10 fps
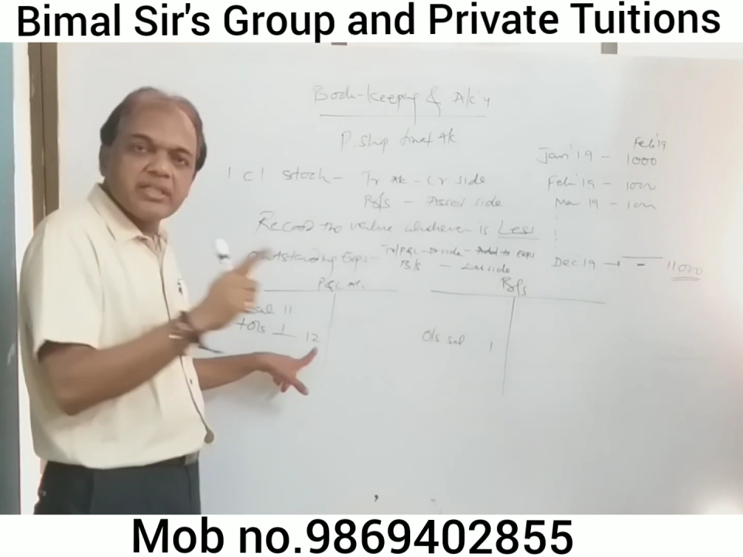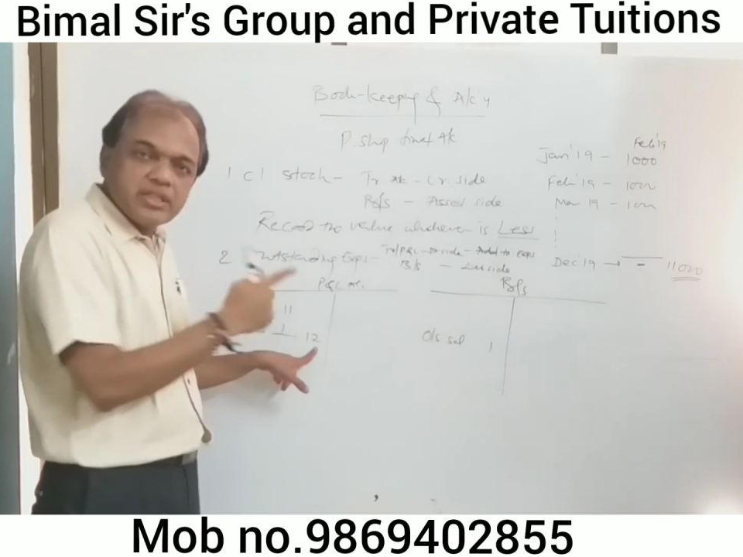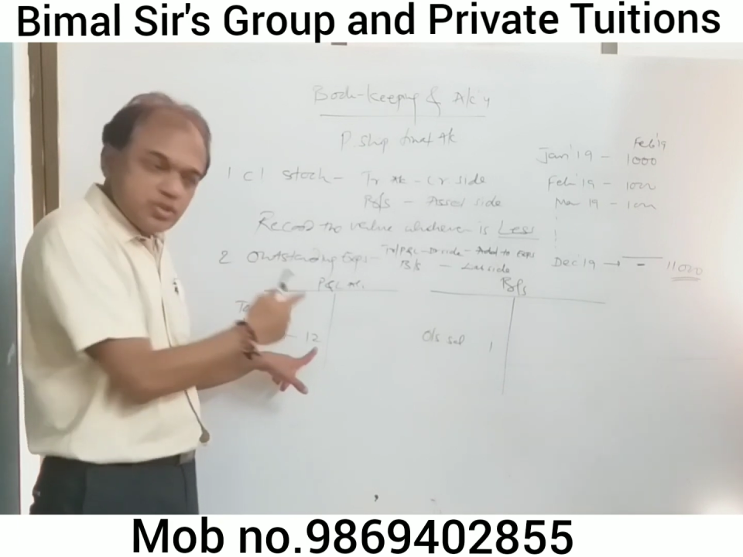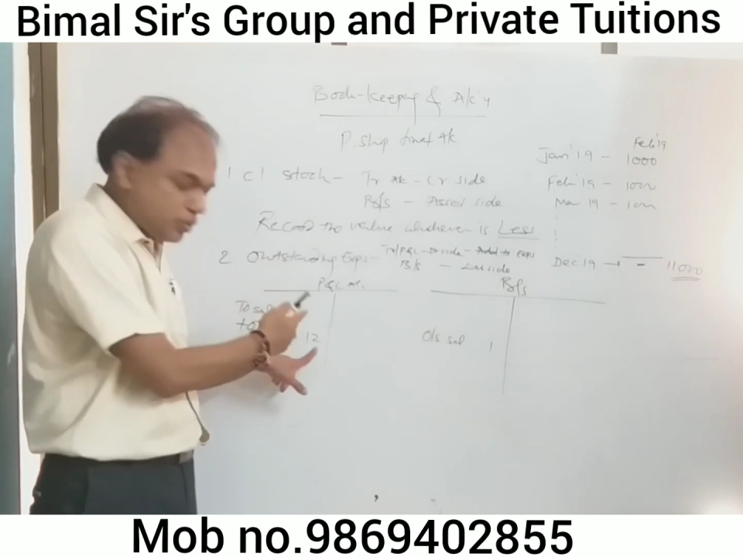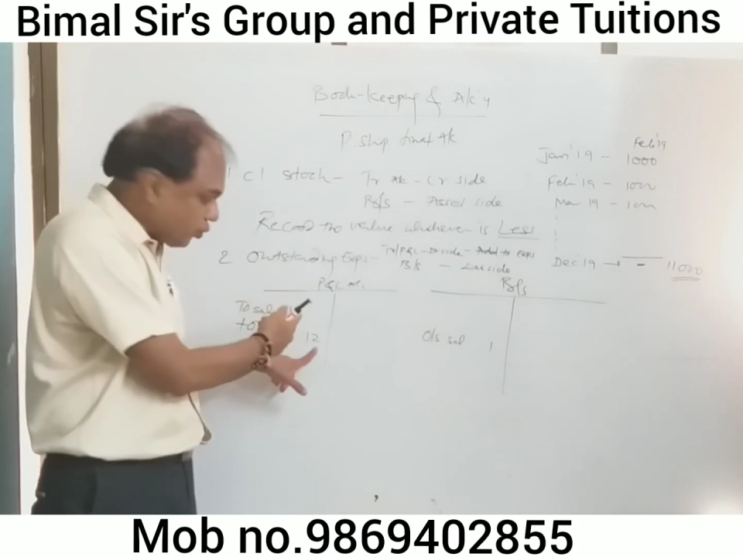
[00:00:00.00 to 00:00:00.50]

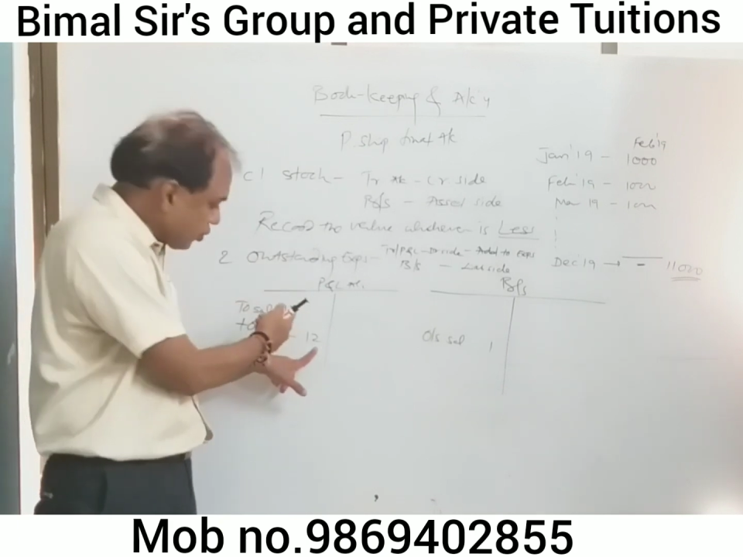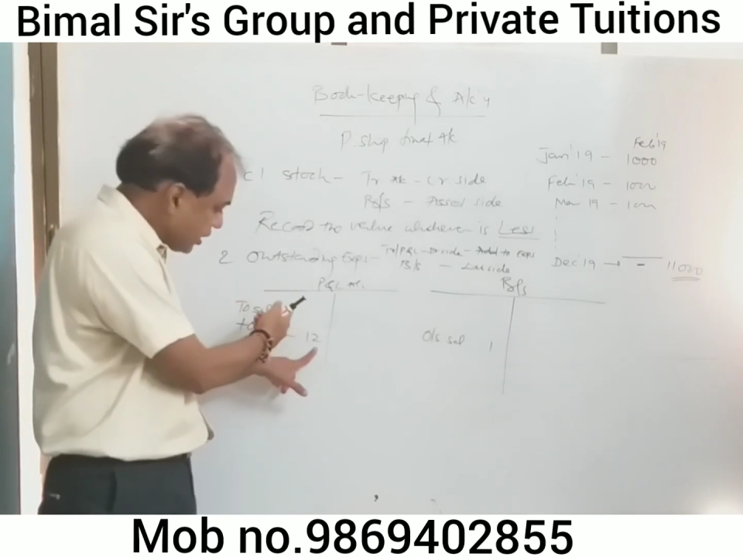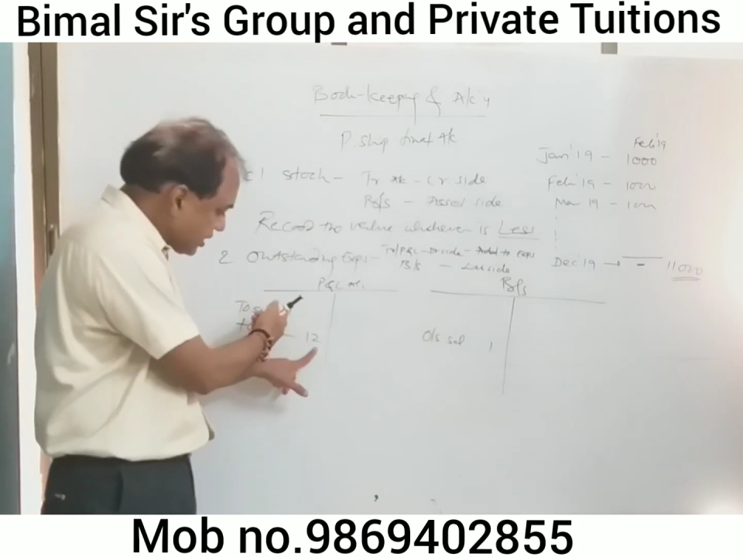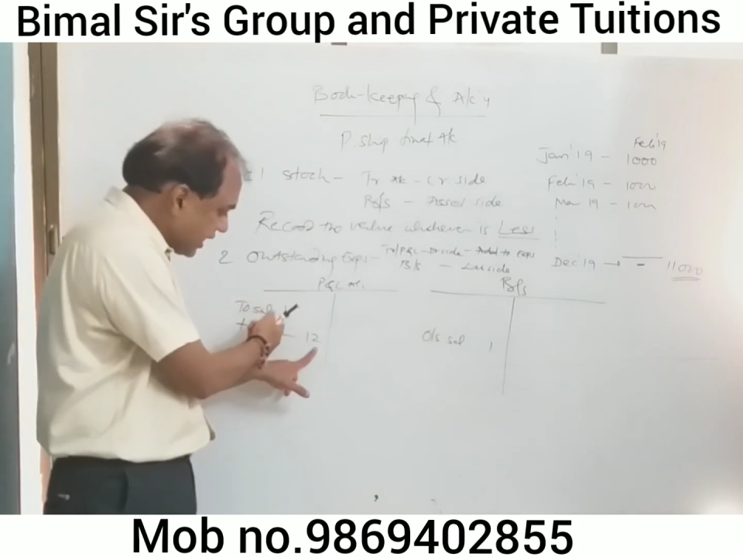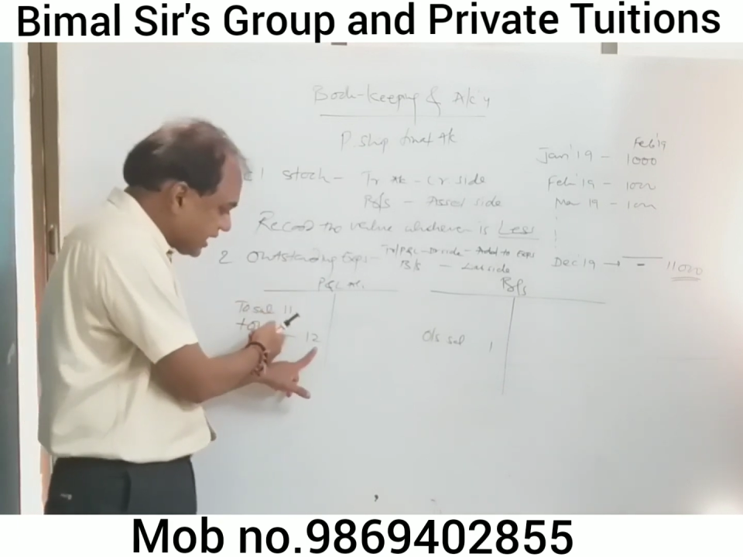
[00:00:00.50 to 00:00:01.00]
So
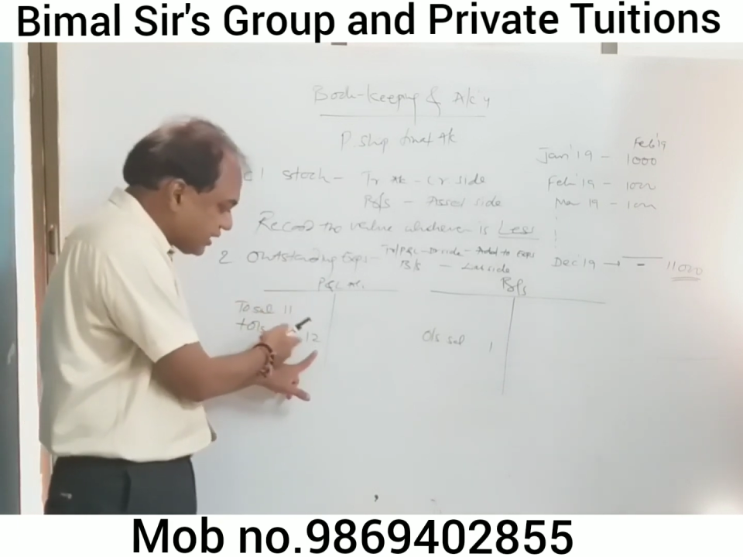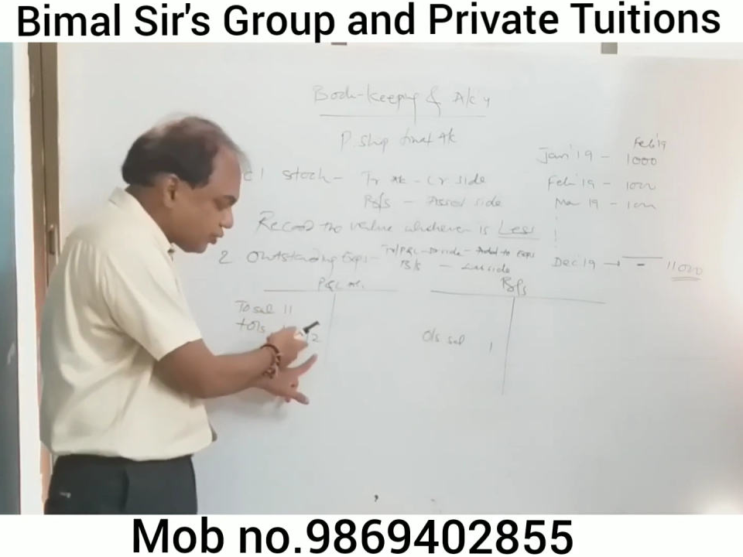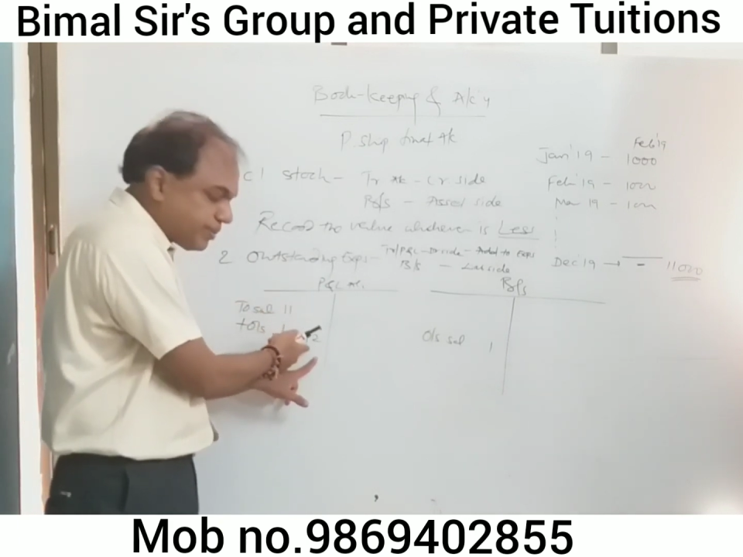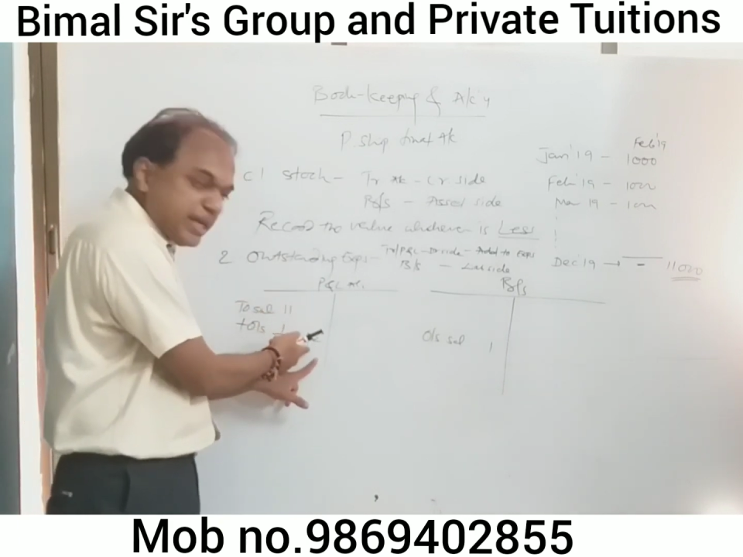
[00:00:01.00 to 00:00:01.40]
total salary should be